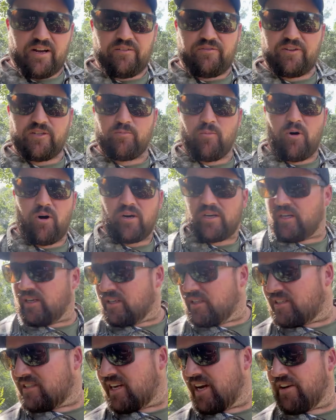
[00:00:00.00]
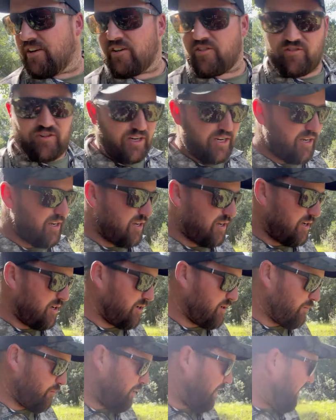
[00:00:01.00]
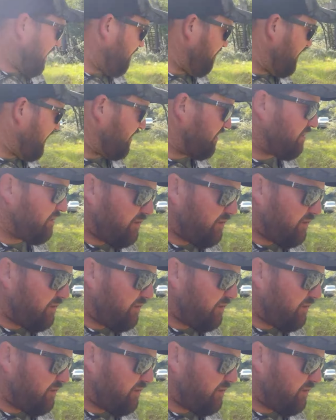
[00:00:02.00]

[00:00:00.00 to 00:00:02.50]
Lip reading: if he's marking his territory, but I've had